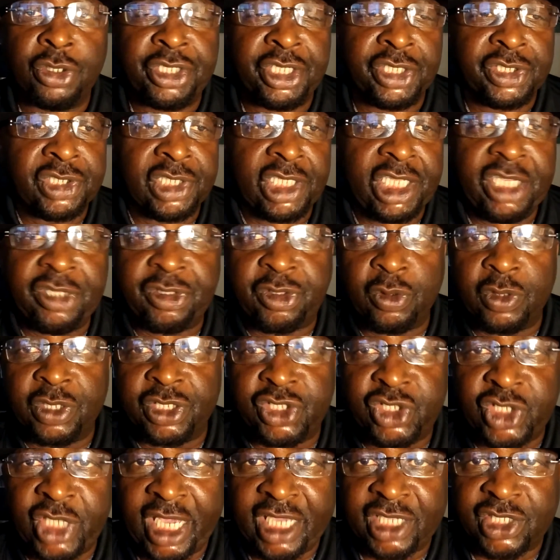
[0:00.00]
this lethal
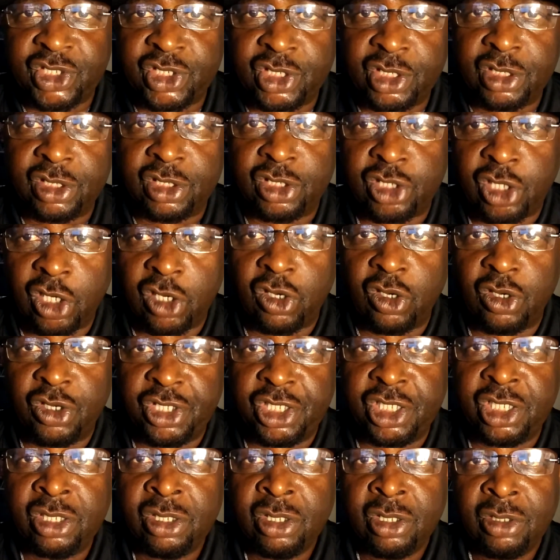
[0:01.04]
injection
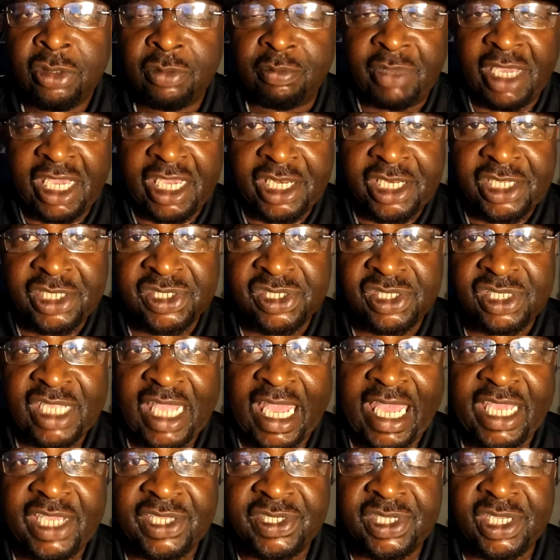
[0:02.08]
gurney, man, it's
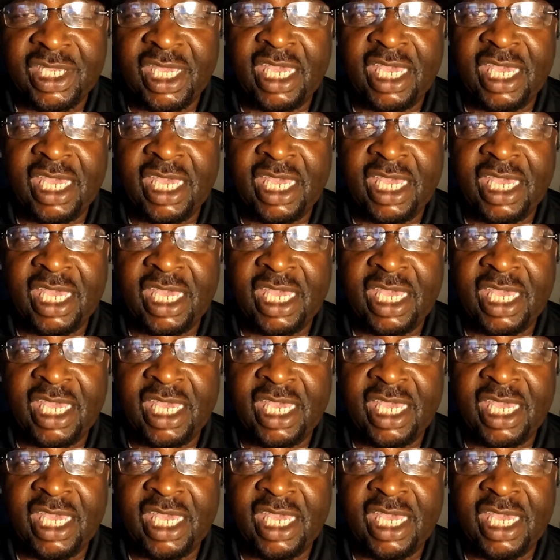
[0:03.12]
nice.